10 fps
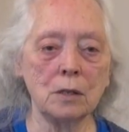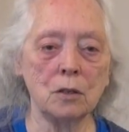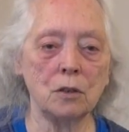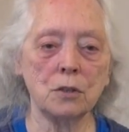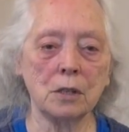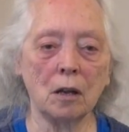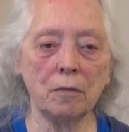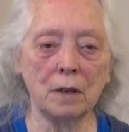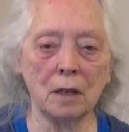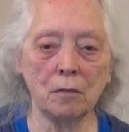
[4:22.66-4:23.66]
in yourself,
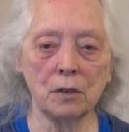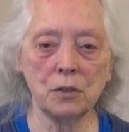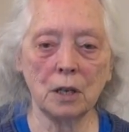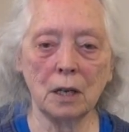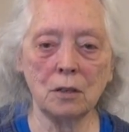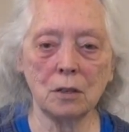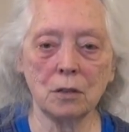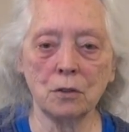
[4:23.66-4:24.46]
it never changes,